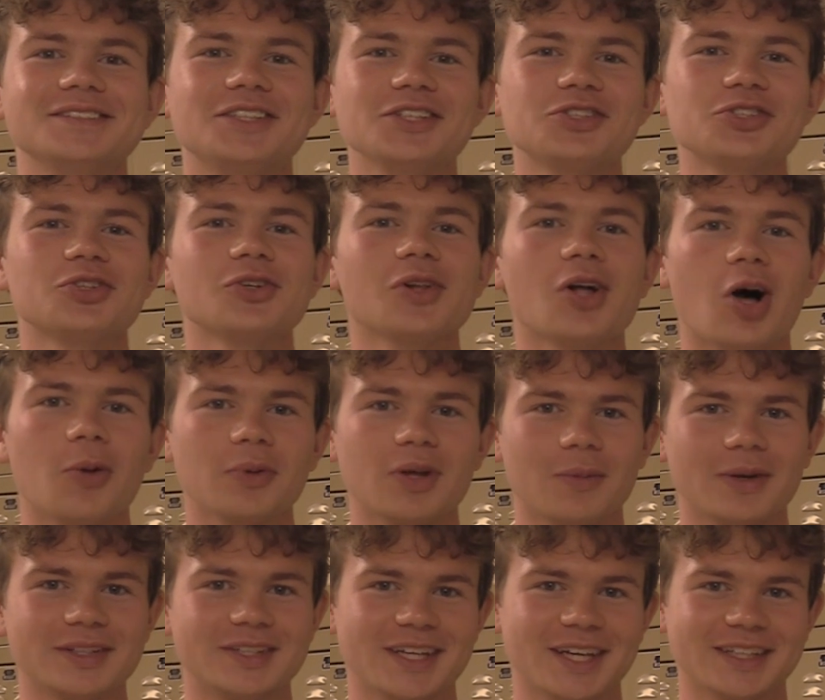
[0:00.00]
Digital
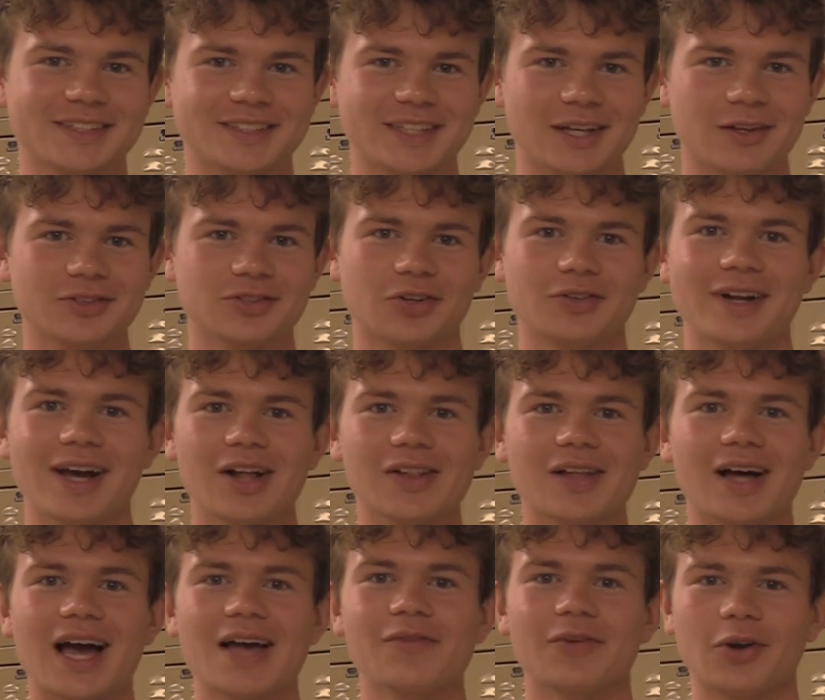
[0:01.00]
homecoming ticket sales are now
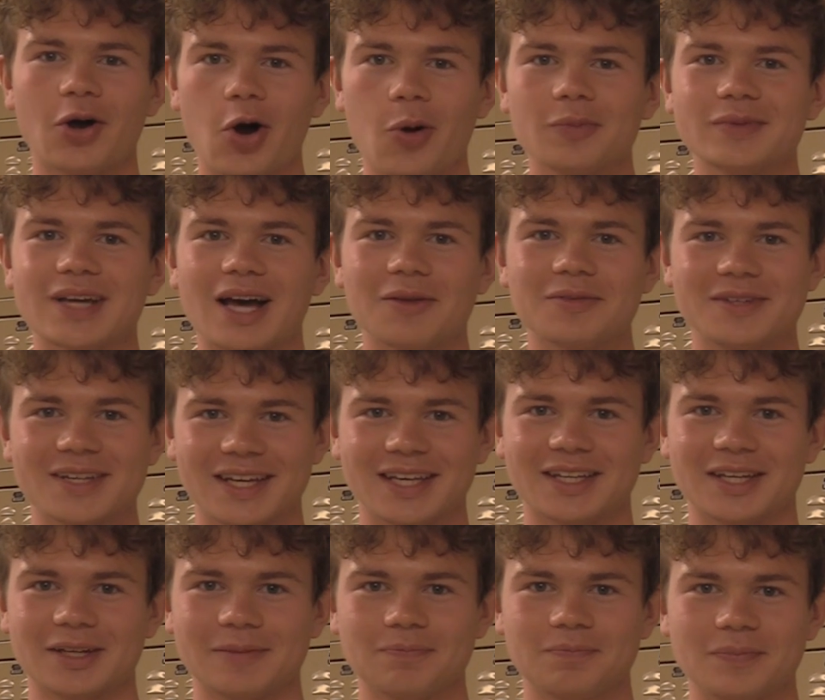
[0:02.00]
live on Hometown
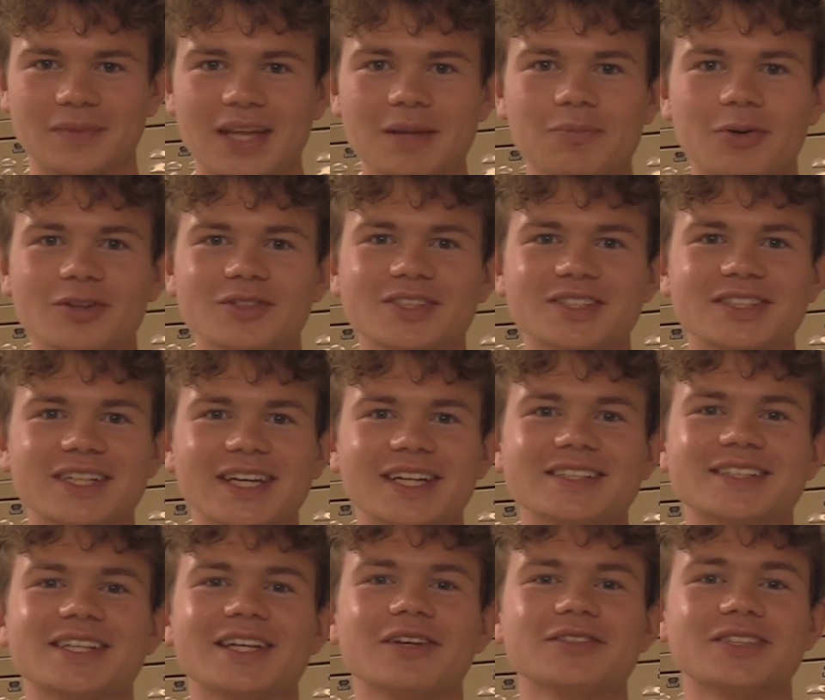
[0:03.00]
Ticketing. In-person
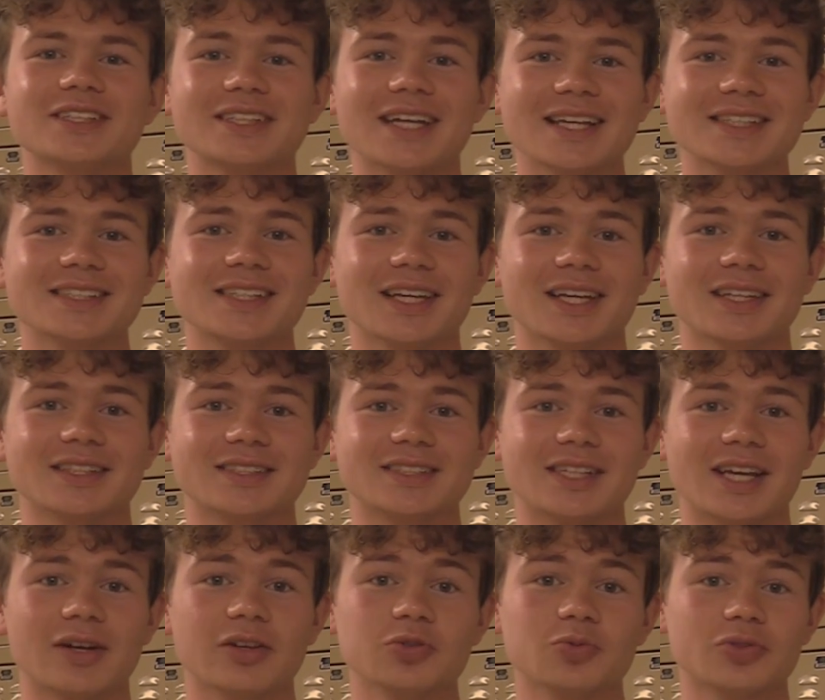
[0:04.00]
ticket sales and guest ticket
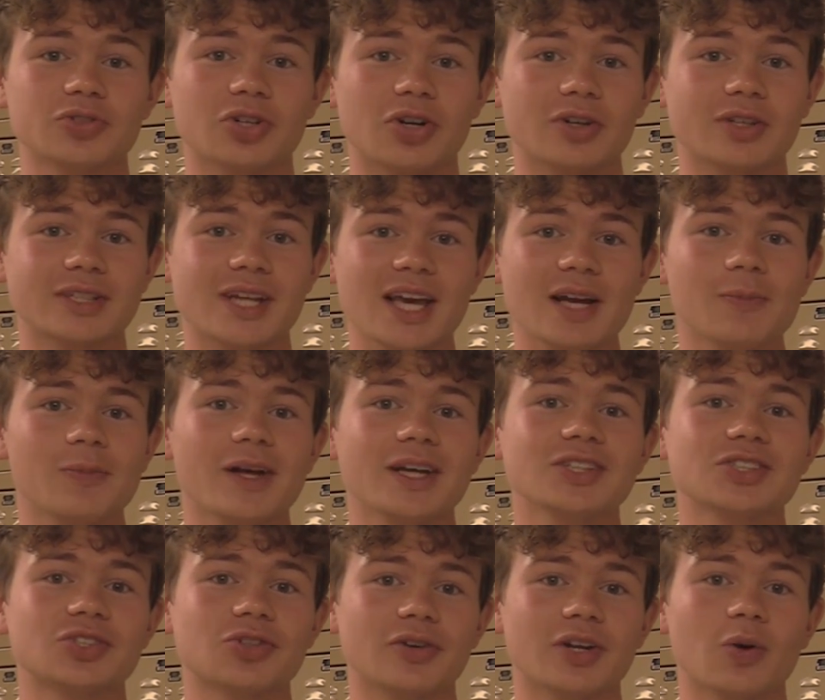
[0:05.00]
sales will take
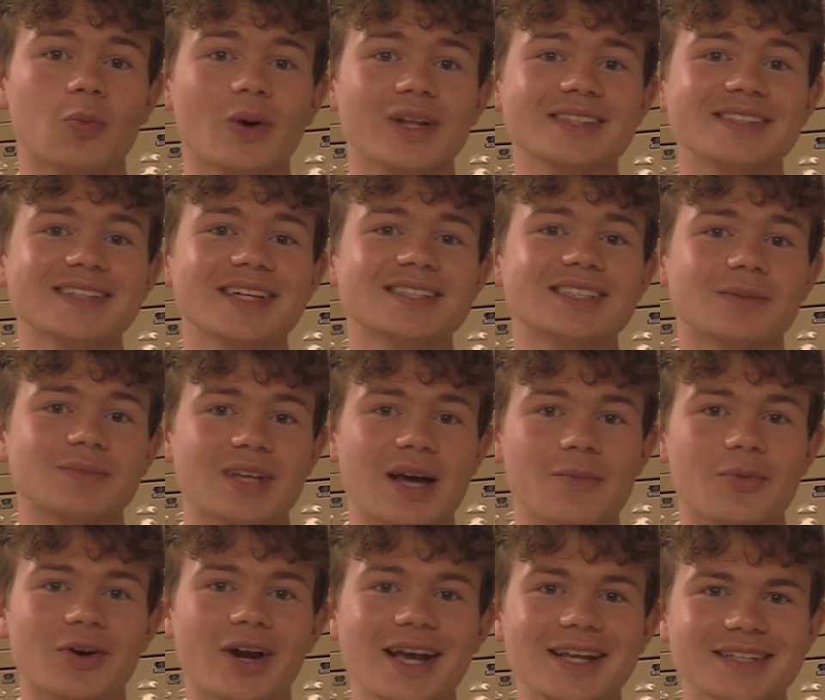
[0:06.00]
place starting Wednesday,
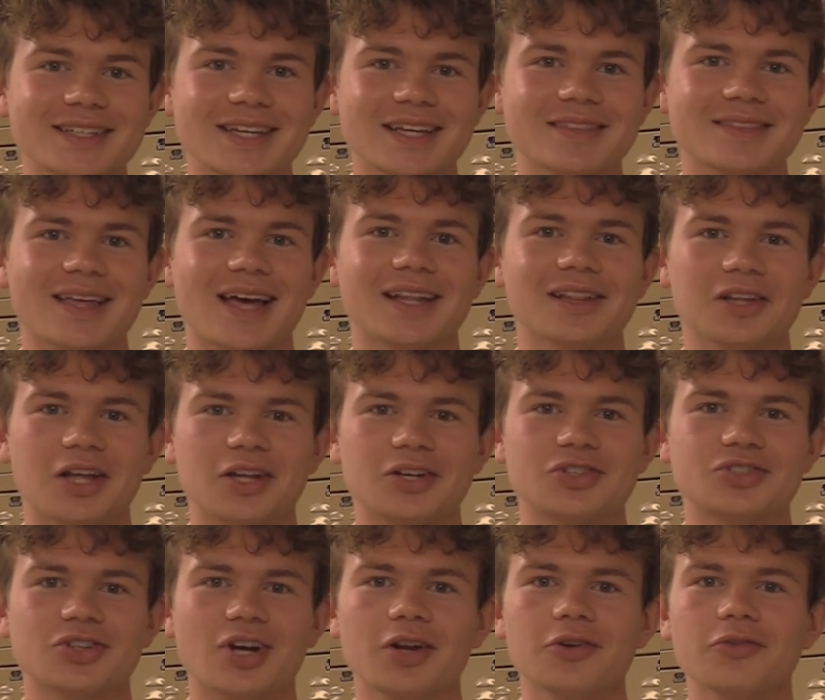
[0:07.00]
September 18th at
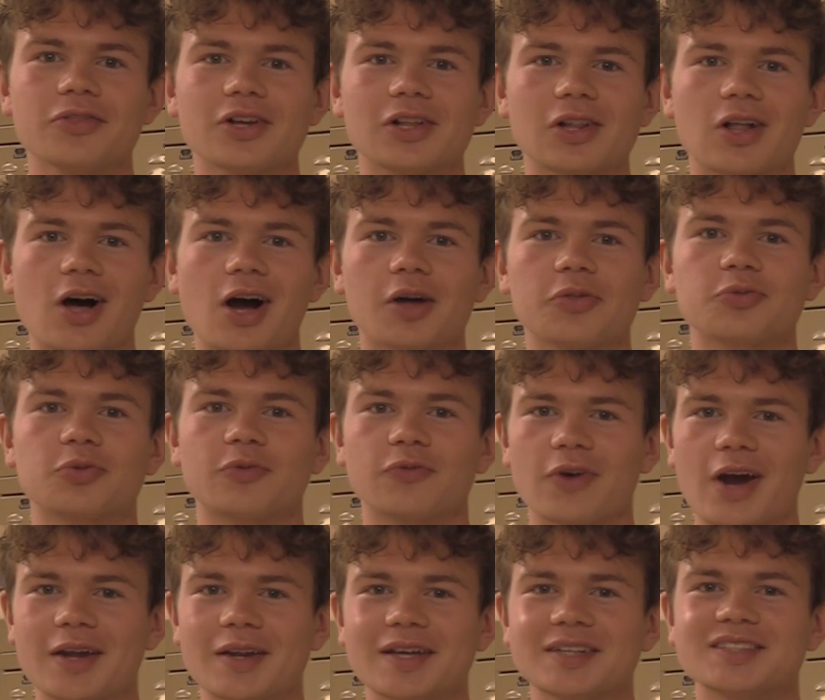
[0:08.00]
lunch, under the clock, through
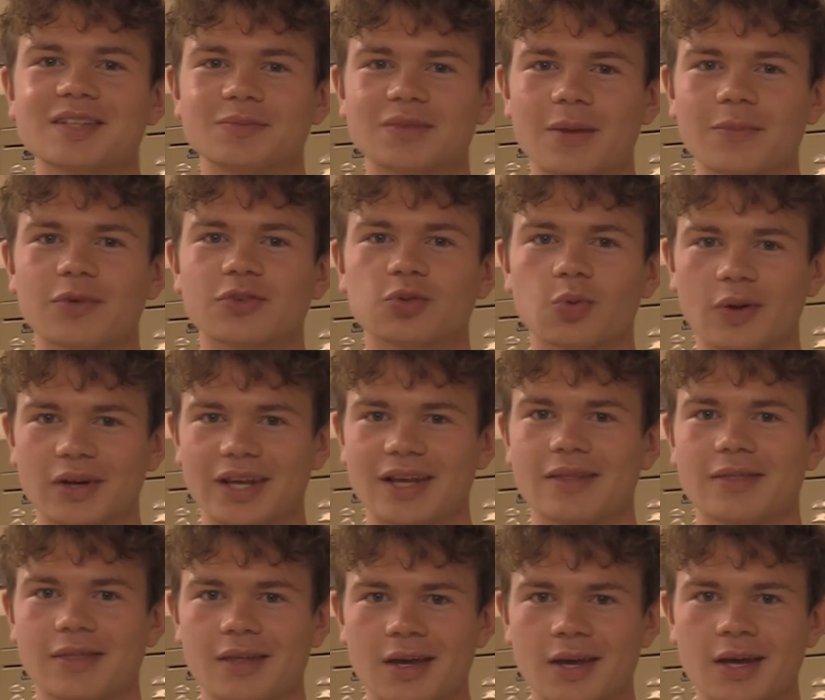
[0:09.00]
Friday, September
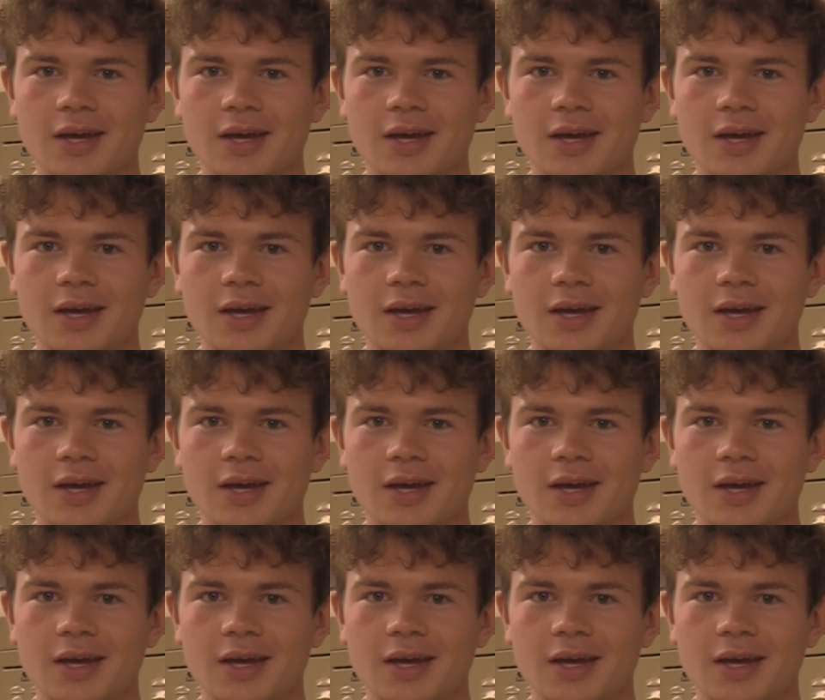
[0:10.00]
20th.